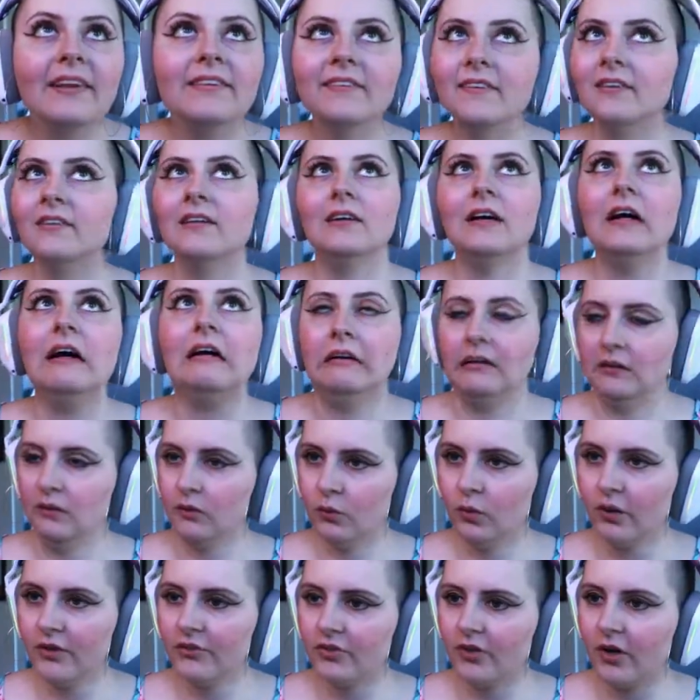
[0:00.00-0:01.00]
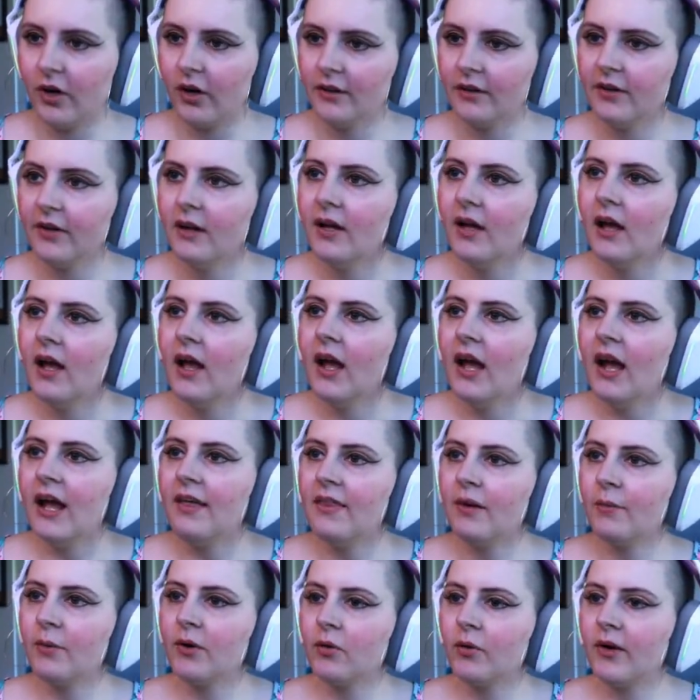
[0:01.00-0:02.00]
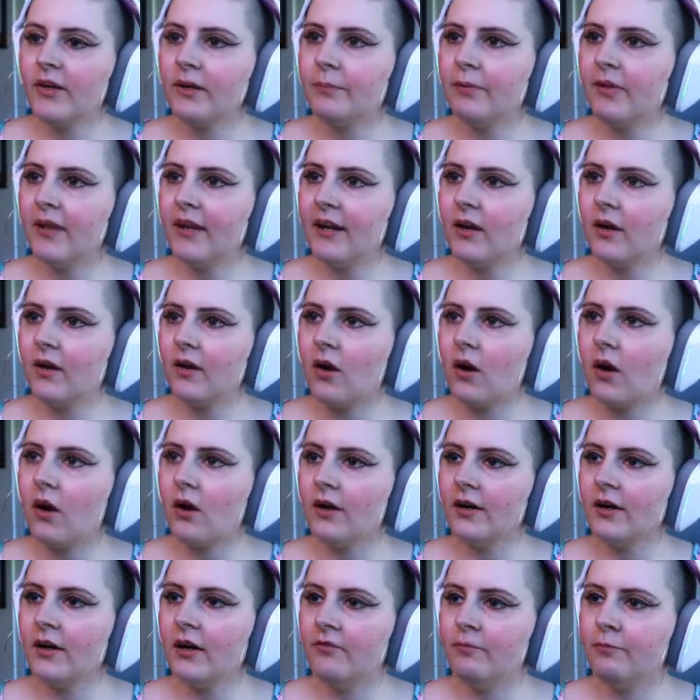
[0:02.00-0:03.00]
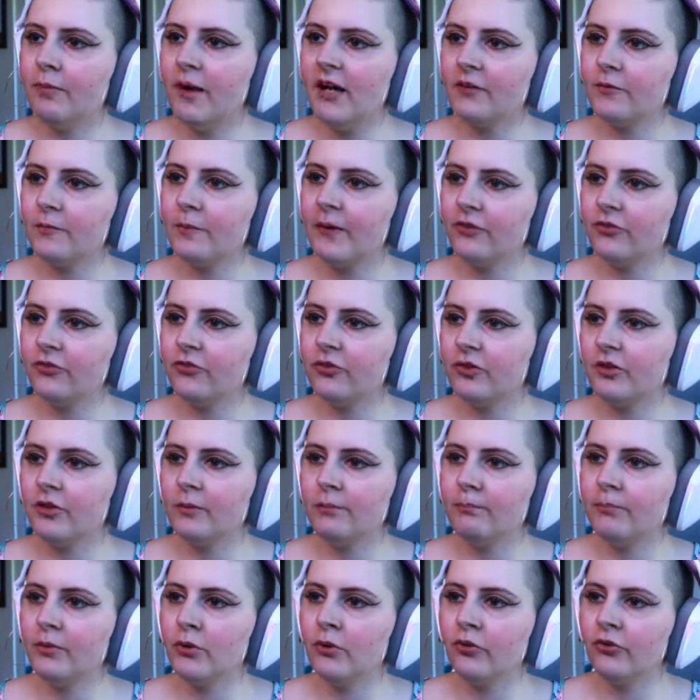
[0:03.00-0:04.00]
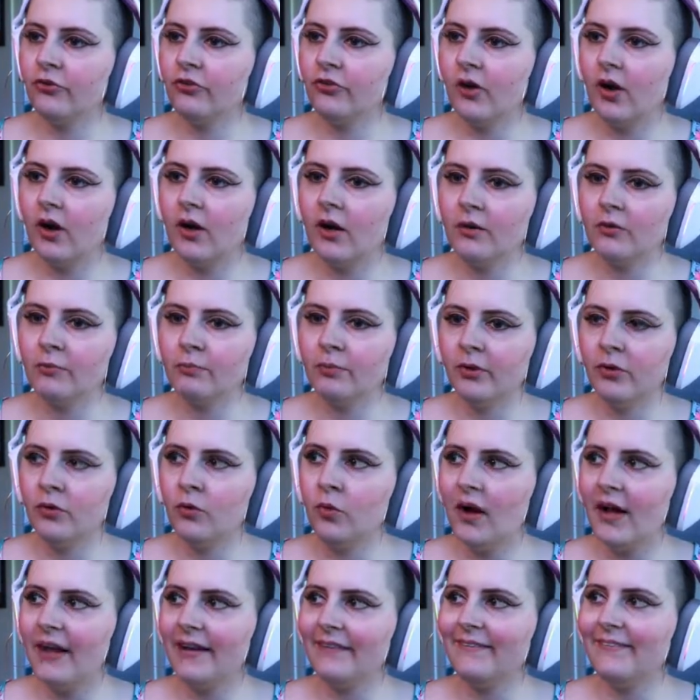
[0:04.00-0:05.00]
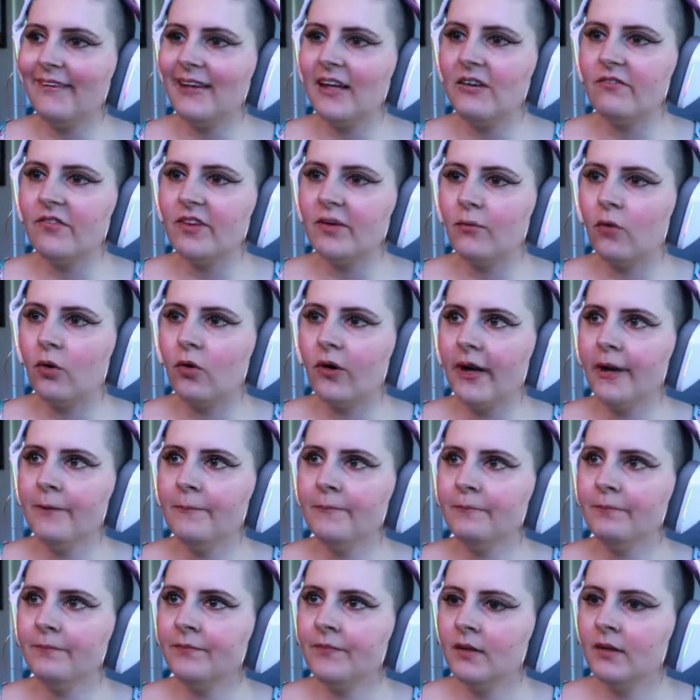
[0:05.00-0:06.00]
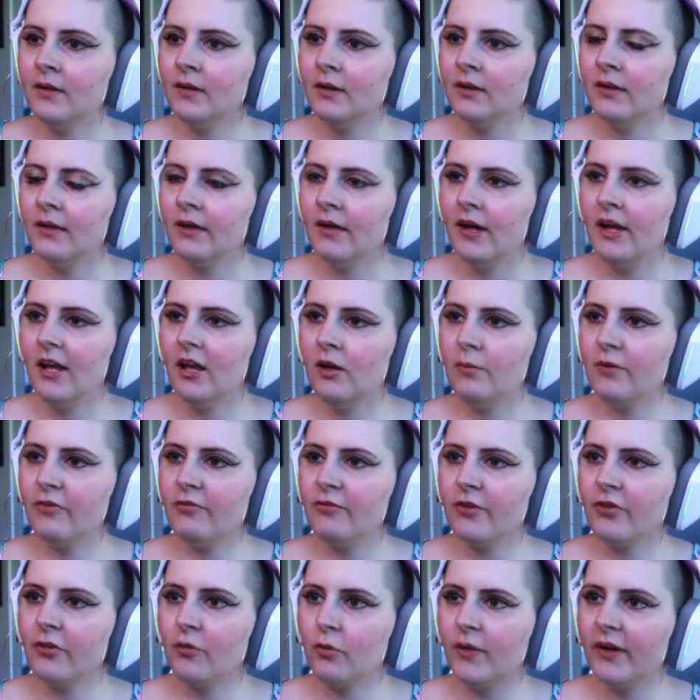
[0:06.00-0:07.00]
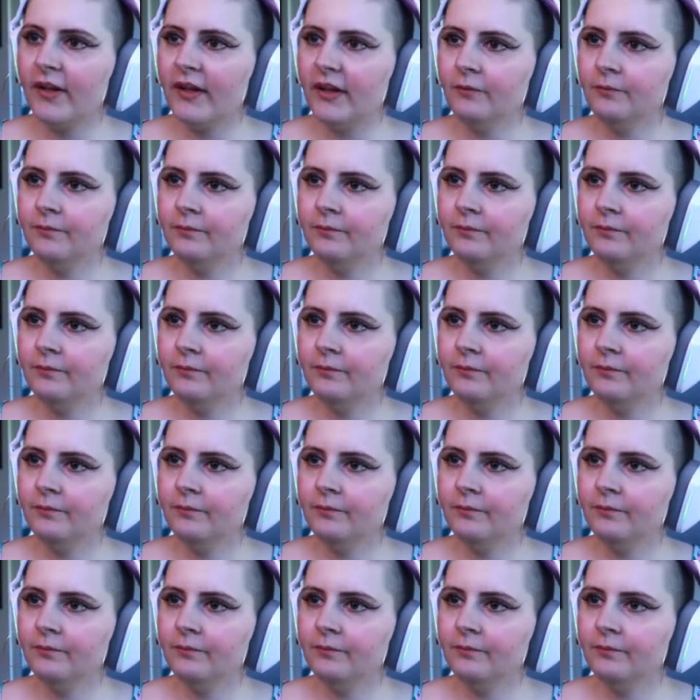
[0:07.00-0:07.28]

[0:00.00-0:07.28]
Oh, words are hard. And then we're going to play our card of Boss Buster to boost our Blue Eyes even more. Elma for the win.